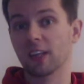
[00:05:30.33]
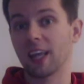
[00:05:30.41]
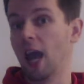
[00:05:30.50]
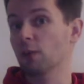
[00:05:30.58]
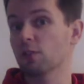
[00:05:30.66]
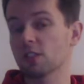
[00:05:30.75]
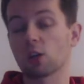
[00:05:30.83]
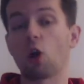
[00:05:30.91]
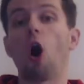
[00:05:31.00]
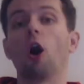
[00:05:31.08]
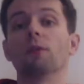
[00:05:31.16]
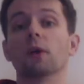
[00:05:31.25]
canvas are
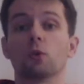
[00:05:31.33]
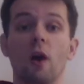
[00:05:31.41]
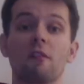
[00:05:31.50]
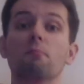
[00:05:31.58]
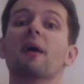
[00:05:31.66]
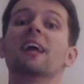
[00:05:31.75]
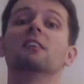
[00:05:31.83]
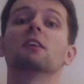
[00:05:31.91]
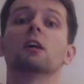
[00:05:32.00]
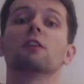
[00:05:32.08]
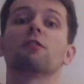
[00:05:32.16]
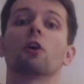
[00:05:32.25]
gone and you have a
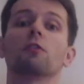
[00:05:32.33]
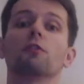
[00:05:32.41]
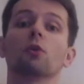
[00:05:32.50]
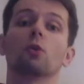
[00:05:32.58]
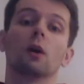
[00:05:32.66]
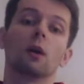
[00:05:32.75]
painting in front of you.